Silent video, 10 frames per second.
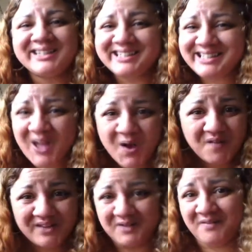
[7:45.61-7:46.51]

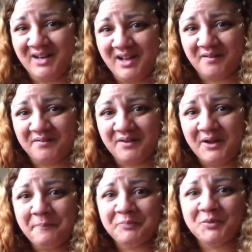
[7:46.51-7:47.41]
deserving of love.
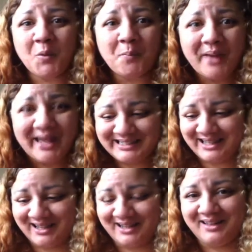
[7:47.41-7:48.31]
You're
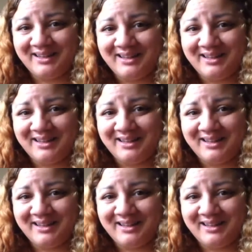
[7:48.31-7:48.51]
better